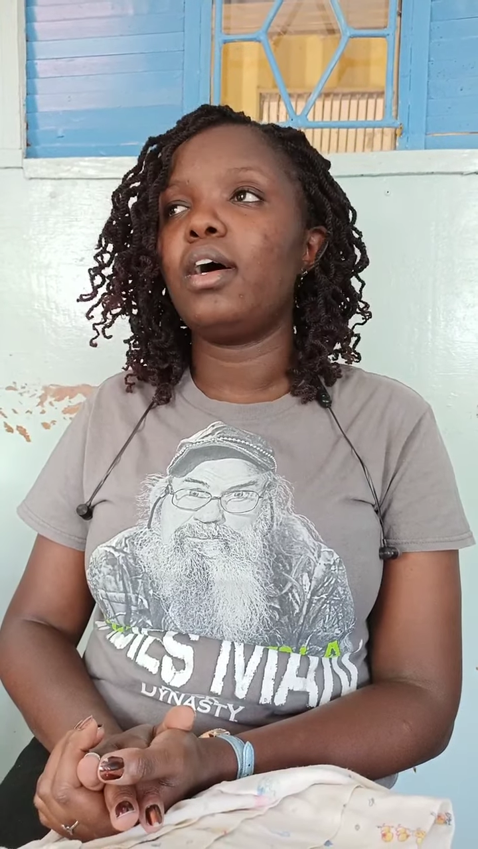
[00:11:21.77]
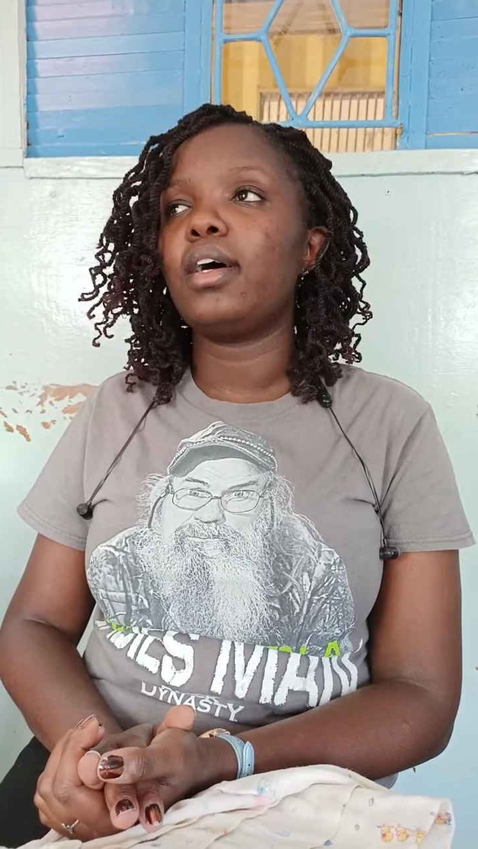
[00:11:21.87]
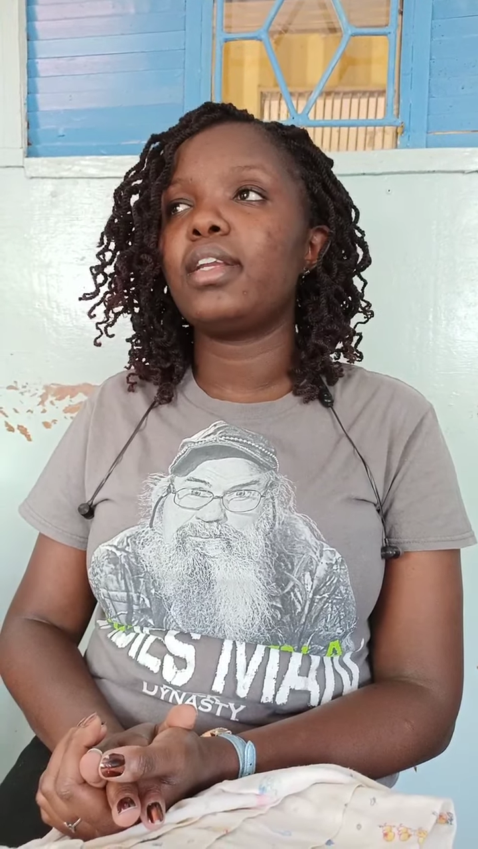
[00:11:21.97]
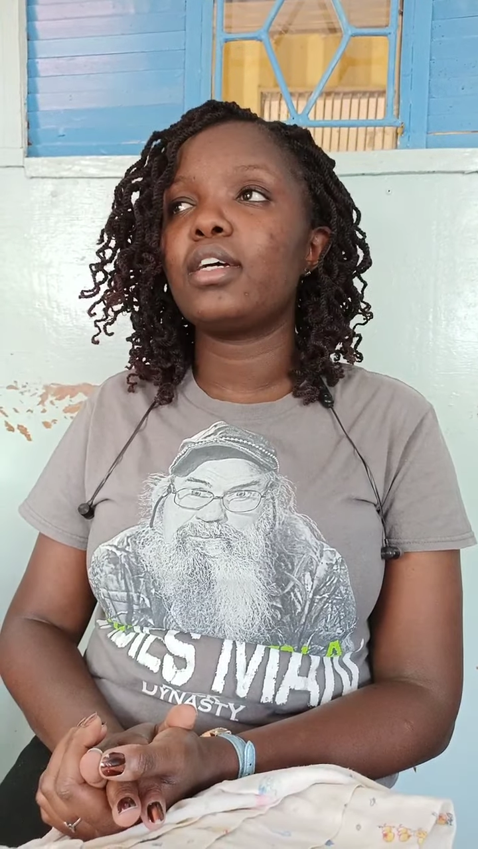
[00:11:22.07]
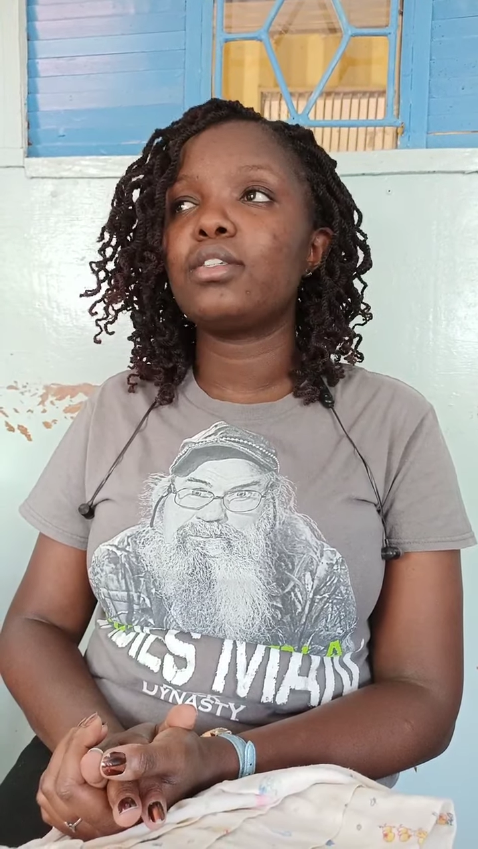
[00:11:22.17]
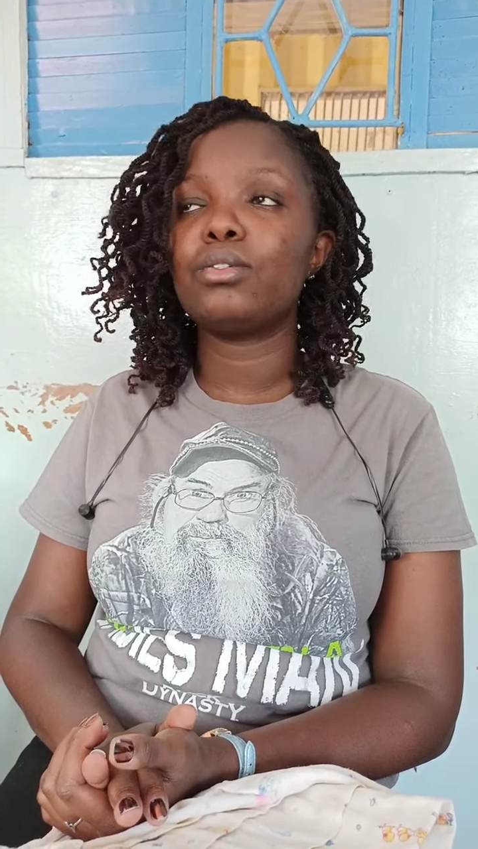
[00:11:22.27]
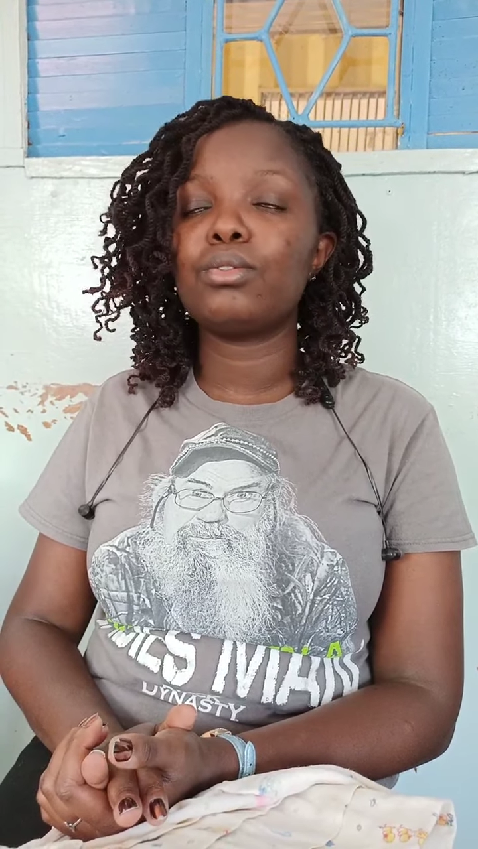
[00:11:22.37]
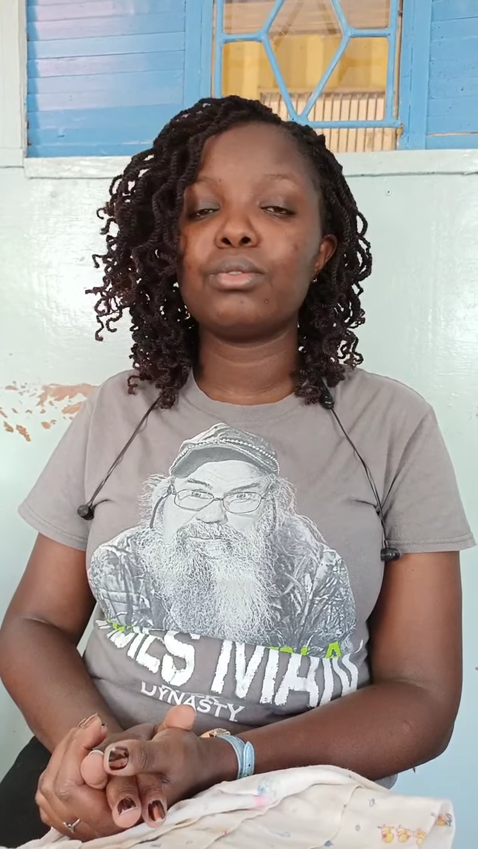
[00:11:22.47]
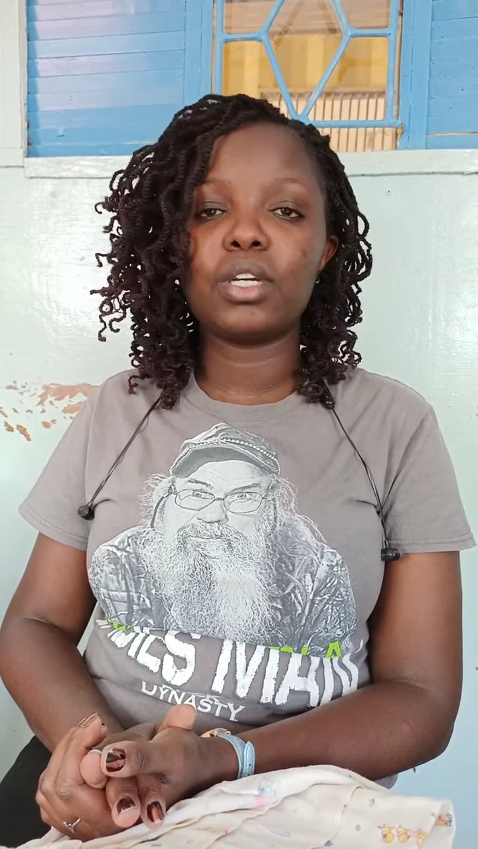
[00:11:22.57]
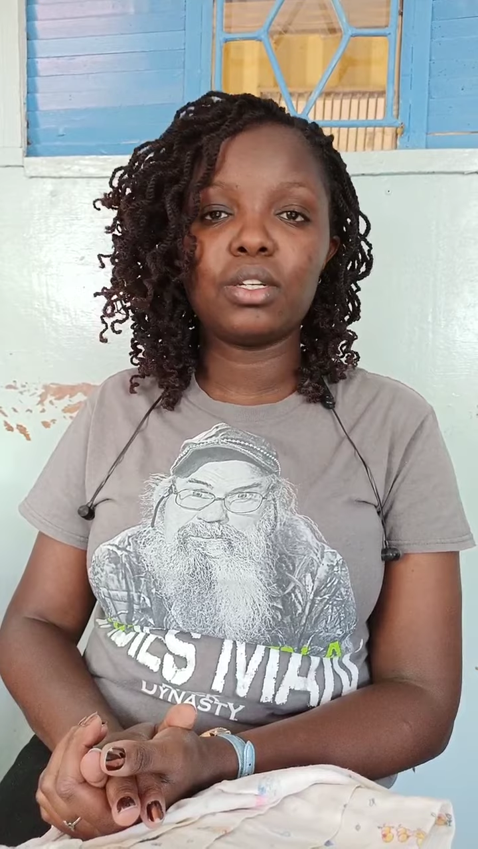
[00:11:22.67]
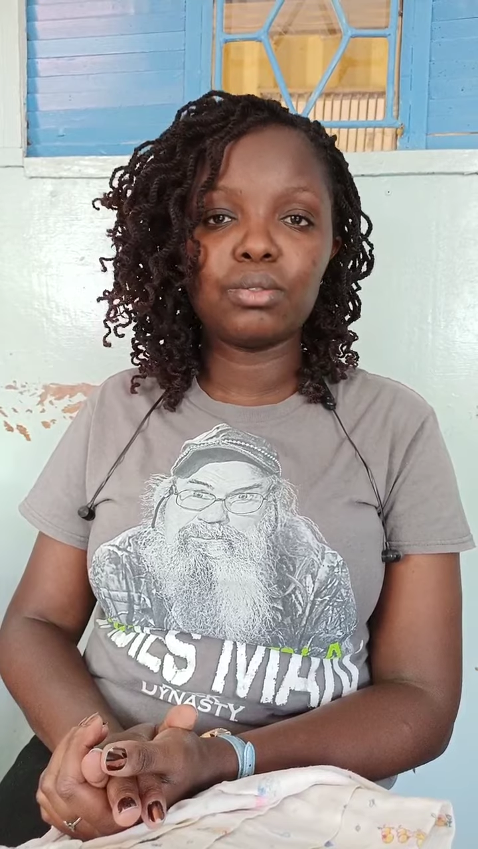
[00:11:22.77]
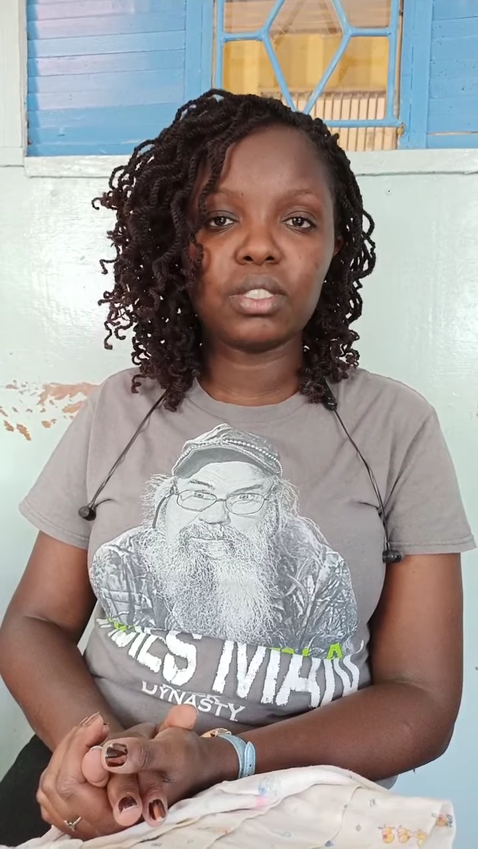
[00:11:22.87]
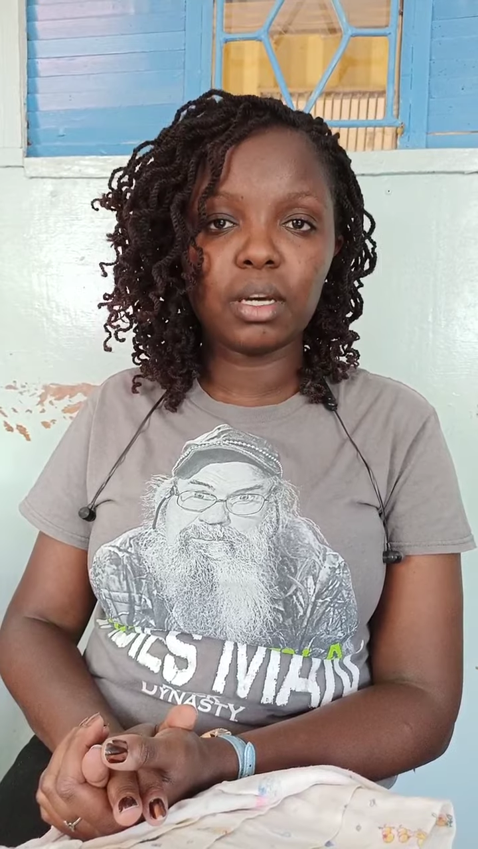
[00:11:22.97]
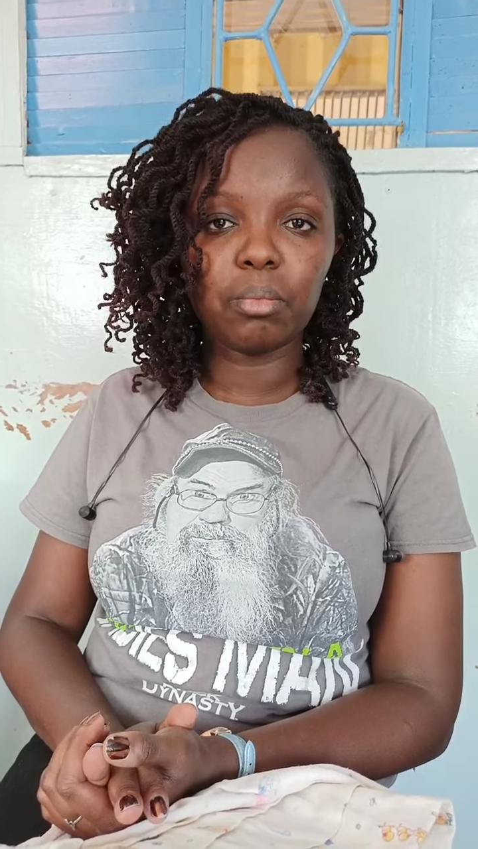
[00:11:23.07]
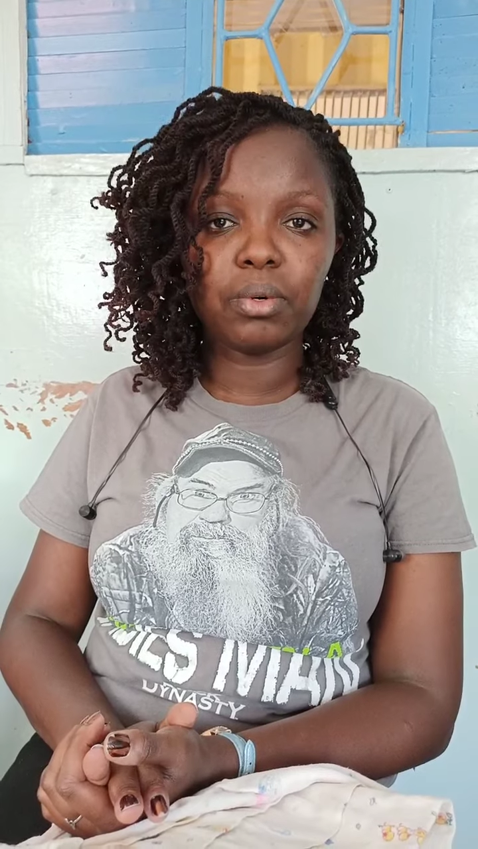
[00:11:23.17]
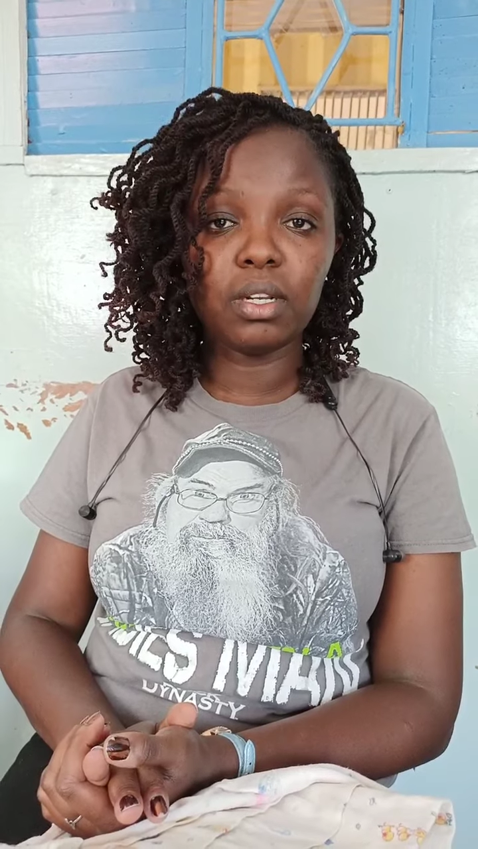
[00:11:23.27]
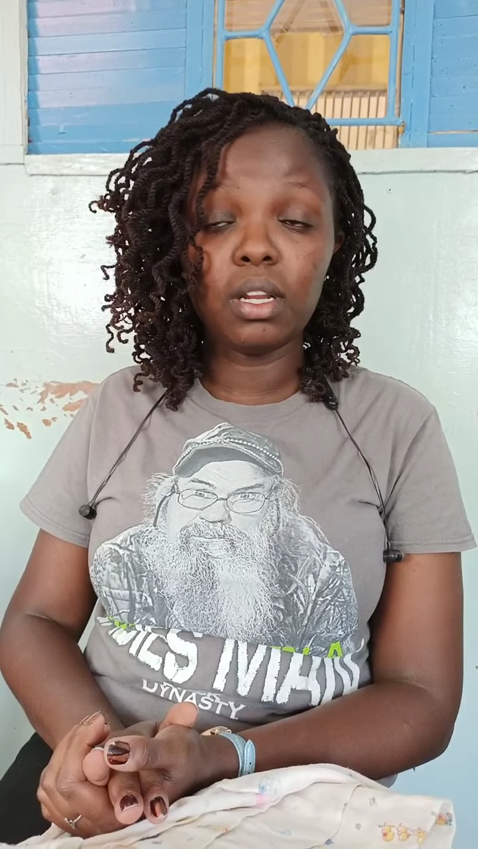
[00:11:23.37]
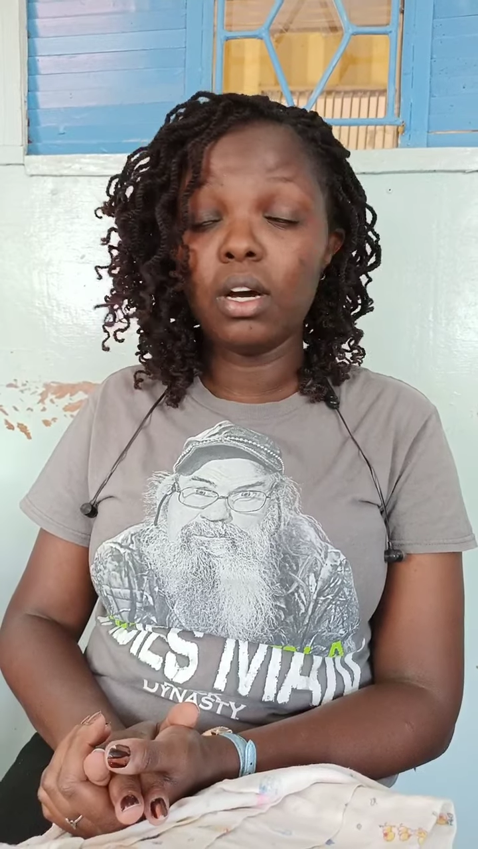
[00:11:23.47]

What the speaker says: next to Hindu Temple,